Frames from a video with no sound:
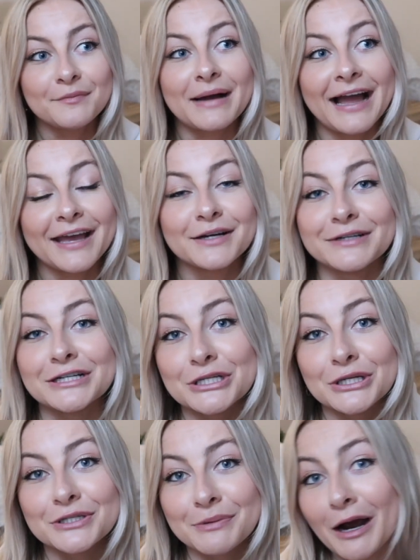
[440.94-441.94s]
my
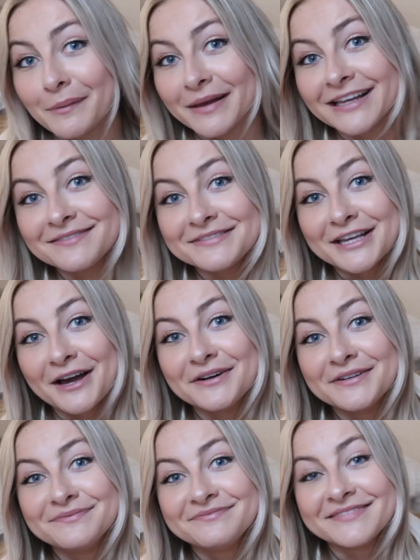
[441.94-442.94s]
original department.
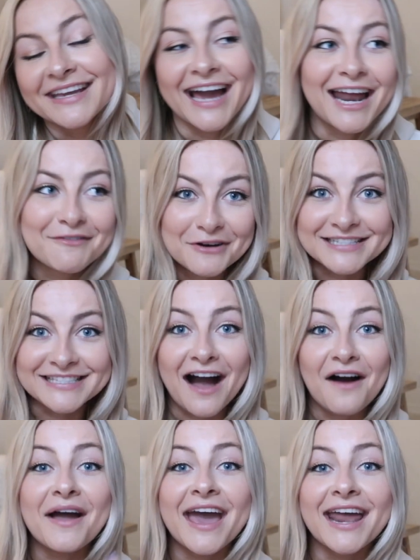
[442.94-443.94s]
So it kind of works
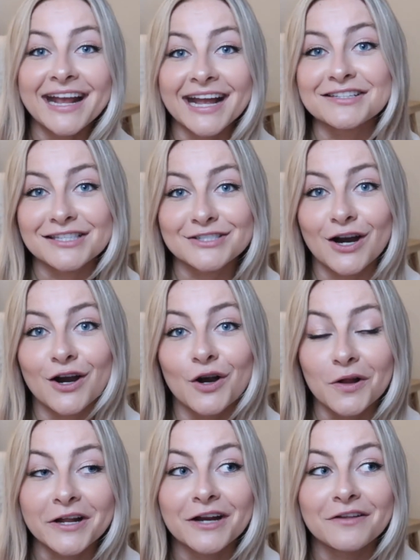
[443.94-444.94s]
out, and I get to start
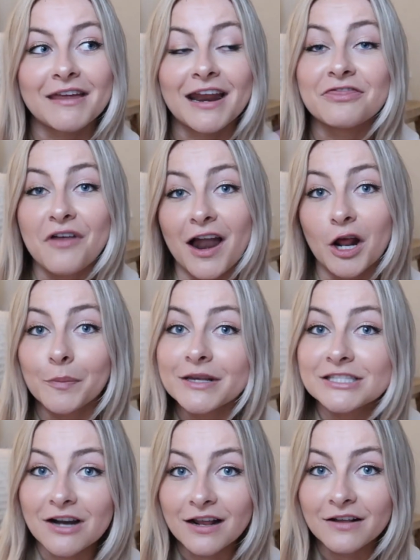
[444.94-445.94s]
earlier than I thought I'd be
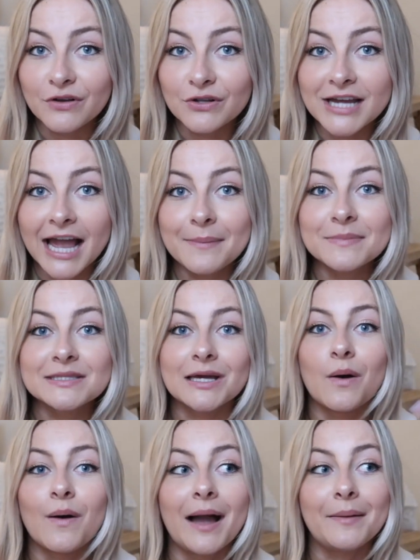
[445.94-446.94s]
starting full-time.
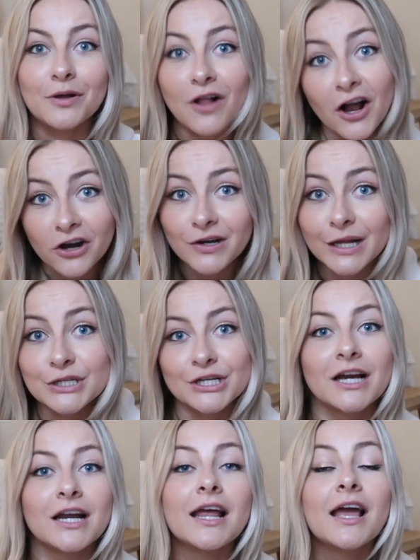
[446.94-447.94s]
So I'm no longer an
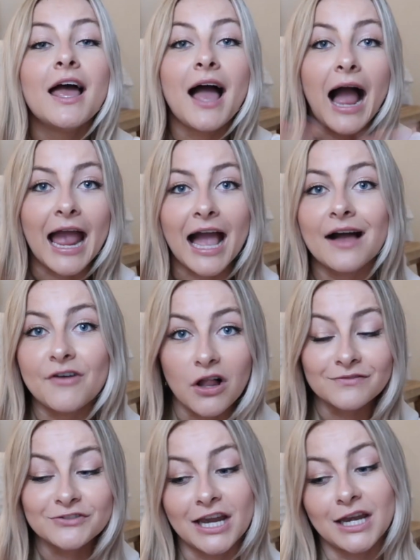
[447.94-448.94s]
intern. I have all
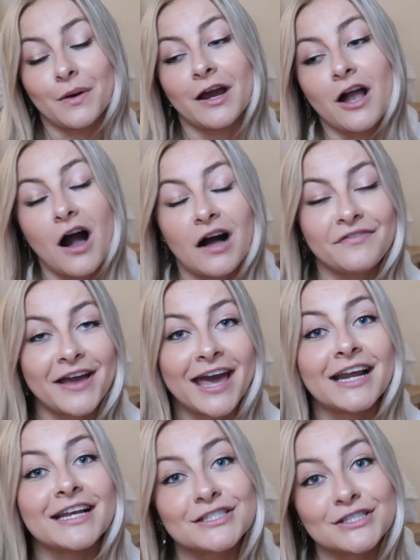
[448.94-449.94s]
of January off,
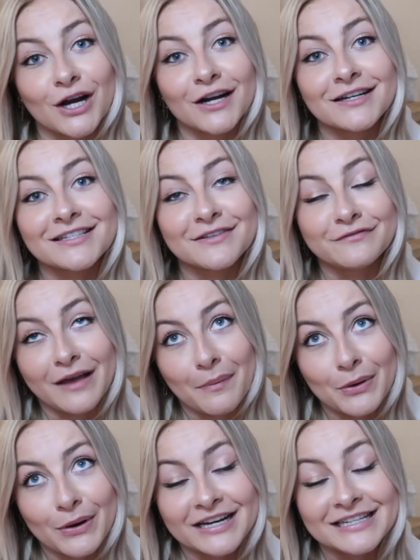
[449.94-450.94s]
and I start
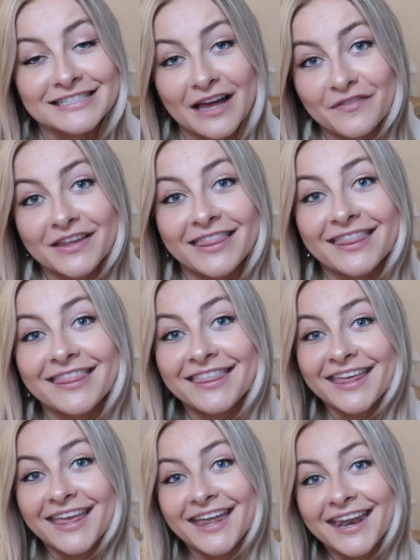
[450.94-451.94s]
February
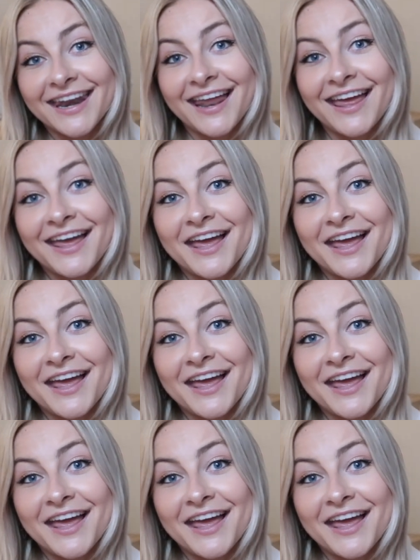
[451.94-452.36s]
7th in